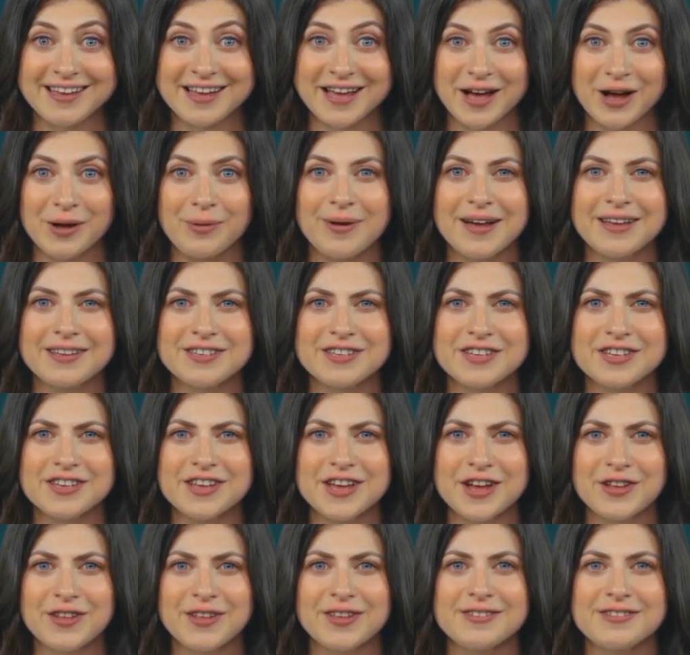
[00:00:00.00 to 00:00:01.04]
comment,
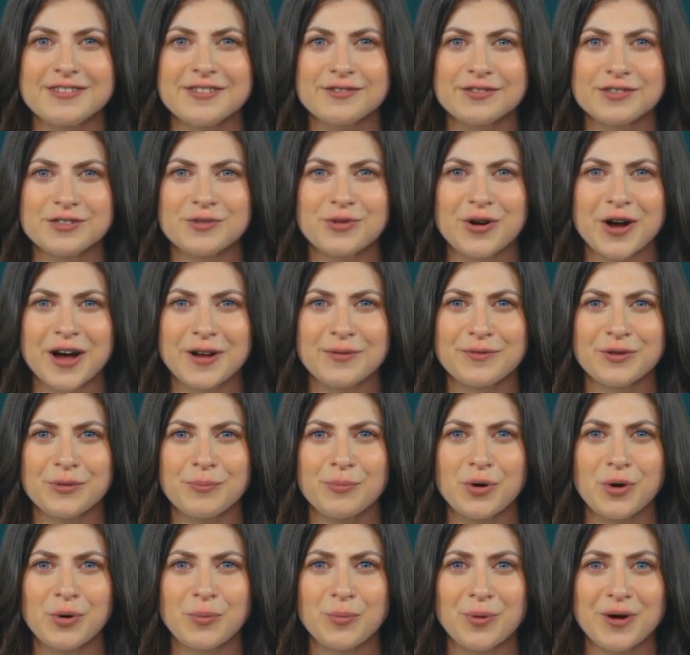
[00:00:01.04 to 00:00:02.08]
share, and subscribe for
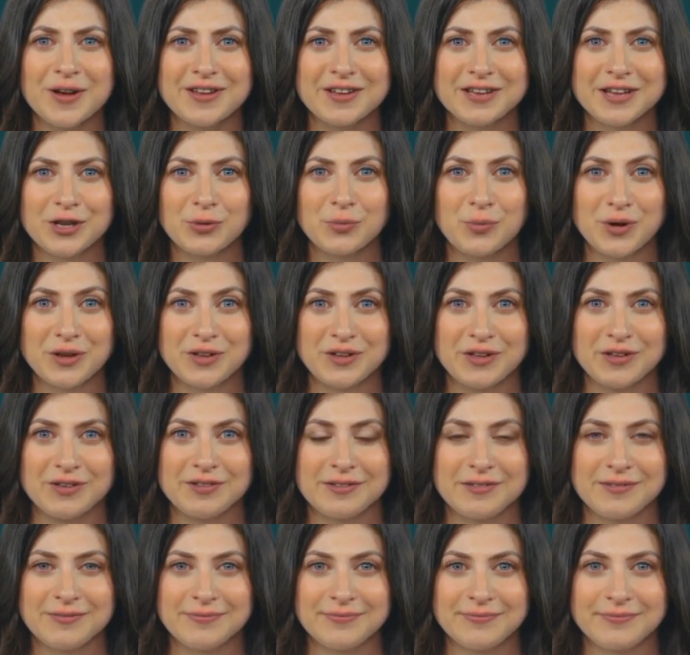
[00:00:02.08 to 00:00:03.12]
more One Minute Wonders.